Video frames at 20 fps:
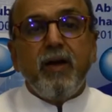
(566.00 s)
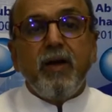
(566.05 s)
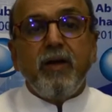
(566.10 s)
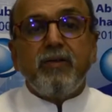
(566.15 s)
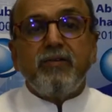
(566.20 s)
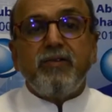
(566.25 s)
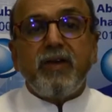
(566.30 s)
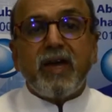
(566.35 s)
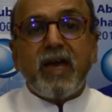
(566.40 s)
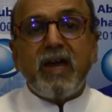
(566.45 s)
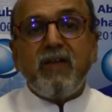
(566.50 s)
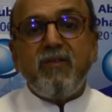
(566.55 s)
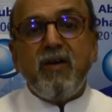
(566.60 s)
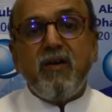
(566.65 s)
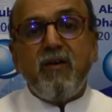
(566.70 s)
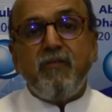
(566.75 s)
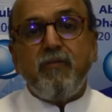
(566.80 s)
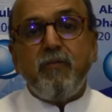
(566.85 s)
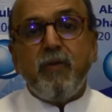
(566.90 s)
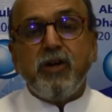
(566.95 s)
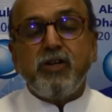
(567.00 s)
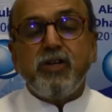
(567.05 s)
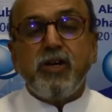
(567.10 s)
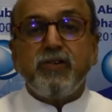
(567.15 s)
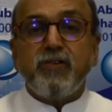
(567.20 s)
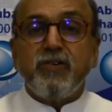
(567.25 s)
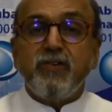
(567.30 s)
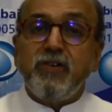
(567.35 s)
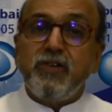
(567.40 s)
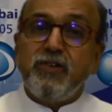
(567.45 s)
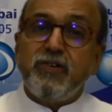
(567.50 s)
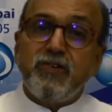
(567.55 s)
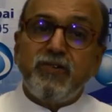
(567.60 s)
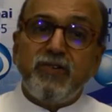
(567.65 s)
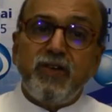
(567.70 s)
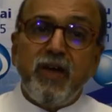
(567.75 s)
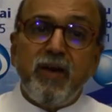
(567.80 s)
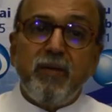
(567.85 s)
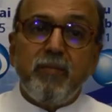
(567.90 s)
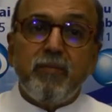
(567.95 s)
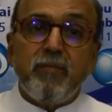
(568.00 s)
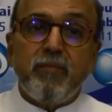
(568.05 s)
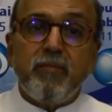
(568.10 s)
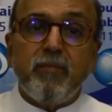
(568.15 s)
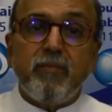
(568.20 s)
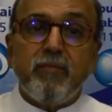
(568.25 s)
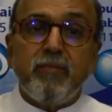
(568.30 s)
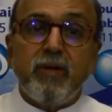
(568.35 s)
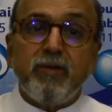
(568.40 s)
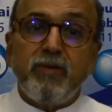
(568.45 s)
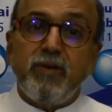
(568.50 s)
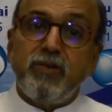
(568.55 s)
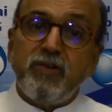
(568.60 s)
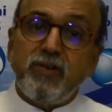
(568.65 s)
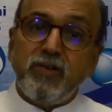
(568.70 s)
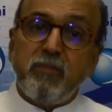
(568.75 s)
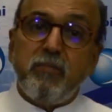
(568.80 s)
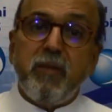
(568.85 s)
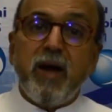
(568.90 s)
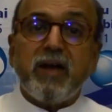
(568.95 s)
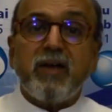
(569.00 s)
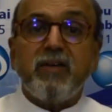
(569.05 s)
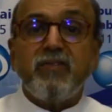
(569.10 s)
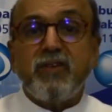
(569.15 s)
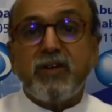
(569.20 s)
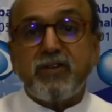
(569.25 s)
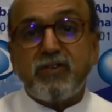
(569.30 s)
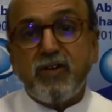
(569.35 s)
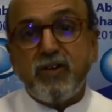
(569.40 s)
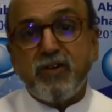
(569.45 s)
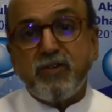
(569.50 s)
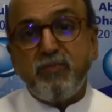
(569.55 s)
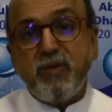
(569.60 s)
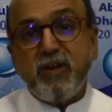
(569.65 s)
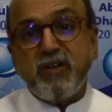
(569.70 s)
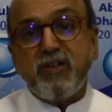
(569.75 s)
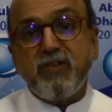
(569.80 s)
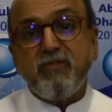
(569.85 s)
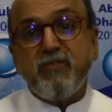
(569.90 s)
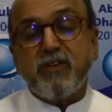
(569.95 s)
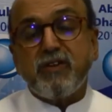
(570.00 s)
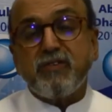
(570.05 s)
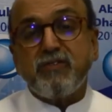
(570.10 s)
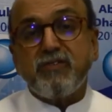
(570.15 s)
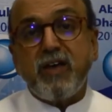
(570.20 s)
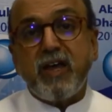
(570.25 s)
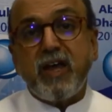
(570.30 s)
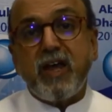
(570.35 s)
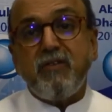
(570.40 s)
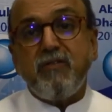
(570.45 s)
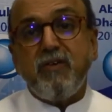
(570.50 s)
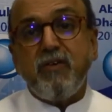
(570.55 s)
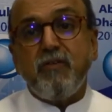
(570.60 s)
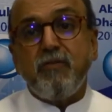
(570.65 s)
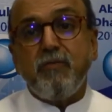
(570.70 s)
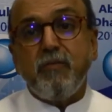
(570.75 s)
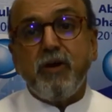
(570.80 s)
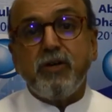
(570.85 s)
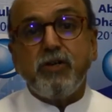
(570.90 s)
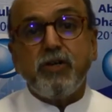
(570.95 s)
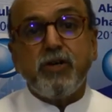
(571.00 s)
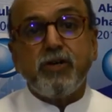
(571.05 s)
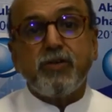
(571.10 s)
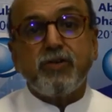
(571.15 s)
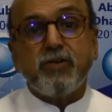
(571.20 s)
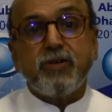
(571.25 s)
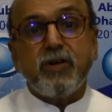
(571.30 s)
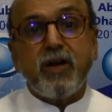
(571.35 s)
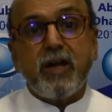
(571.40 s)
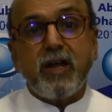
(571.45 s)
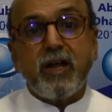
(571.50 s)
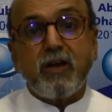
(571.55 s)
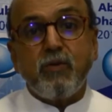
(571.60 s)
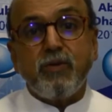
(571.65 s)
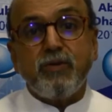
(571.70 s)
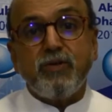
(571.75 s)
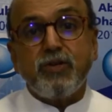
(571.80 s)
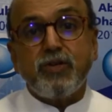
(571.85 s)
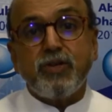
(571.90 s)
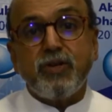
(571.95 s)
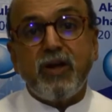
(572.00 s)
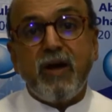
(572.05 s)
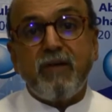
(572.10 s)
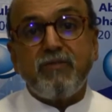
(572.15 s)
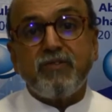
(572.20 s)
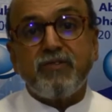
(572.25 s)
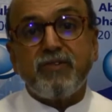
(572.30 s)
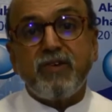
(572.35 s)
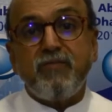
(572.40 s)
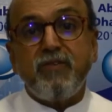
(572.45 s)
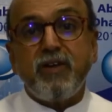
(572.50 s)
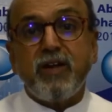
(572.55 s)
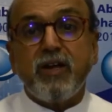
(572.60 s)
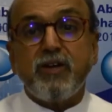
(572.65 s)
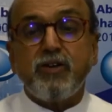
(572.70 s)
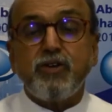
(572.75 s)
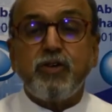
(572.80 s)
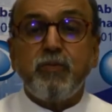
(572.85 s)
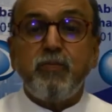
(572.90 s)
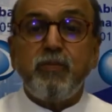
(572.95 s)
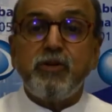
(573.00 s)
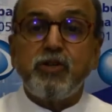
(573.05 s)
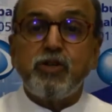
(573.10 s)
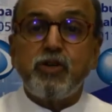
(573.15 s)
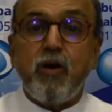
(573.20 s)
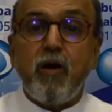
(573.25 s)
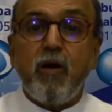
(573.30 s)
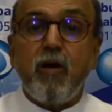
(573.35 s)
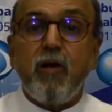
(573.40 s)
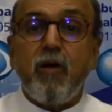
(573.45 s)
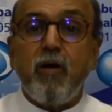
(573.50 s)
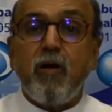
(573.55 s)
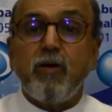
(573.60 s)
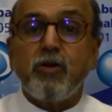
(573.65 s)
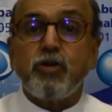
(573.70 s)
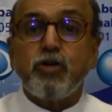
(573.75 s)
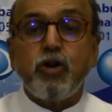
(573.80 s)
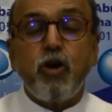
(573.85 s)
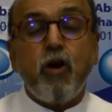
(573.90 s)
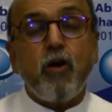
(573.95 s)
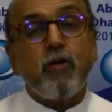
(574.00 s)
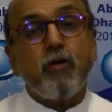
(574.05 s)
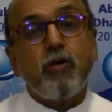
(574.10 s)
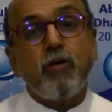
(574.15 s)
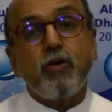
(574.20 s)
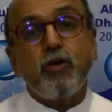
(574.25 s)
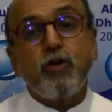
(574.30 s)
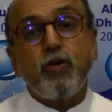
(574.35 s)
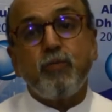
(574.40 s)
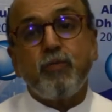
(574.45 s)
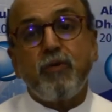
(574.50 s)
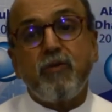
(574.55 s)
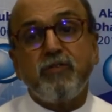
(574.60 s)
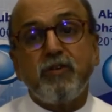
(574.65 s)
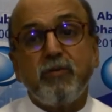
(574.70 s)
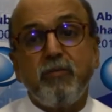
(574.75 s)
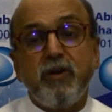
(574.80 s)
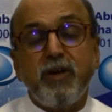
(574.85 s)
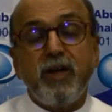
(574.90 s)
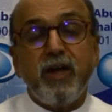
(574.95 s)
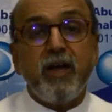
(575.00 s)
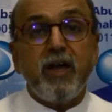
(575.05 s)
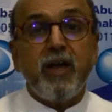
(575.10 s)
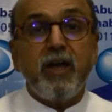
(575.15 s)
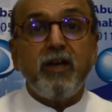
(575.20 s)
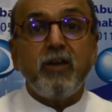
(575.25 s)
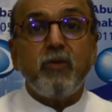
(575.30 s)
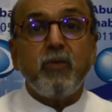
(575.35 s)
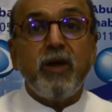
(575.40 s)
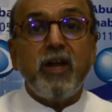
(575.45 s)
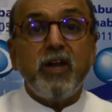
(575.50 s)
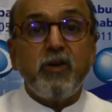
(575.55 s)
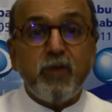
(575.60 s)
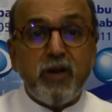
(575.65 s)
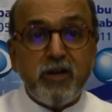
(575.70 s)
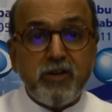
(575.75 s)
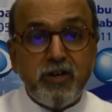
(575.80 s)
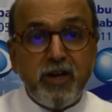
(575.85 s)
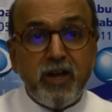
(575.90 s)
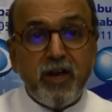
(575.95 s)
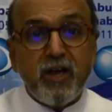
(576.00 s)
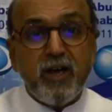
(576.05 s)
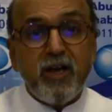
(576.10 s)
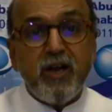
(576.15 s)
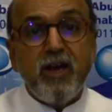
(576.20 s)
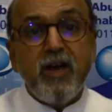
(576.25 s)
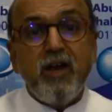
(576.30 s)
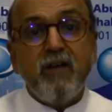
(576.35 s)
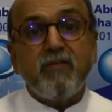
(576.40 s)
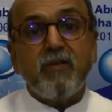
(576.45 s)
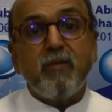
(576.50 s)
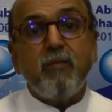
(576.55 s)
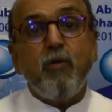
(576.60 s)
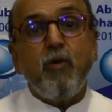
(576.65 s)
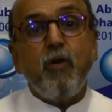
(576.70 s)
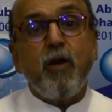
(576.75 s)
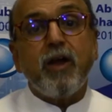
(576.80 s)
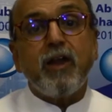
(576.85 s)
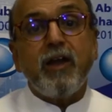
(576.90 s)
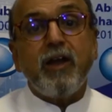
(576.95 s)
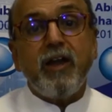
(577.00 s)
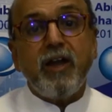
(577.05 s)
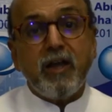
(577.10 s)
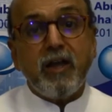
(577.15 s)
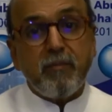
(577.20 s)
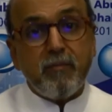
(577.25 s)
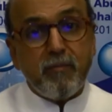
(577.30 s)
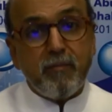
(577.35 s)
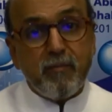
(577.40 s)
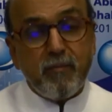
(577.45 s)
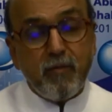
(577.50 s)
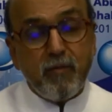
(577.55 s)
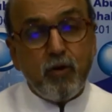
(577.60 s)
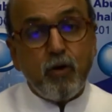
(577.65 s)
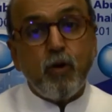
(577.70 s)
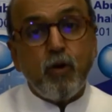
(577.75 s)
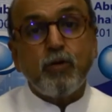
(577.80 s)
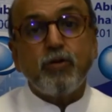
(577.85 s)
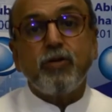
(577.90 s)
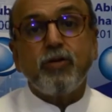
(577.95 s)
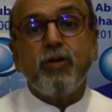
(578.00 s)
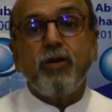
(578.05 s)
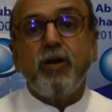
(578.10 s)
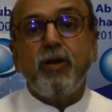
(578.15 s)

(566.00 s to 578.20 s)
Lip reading: Second wave of mergers in GCC. The GCC banking sector is bracing for a second wave of mergers and acquisition after suffering a triple shock to profitability in 2020 from lower lending growth,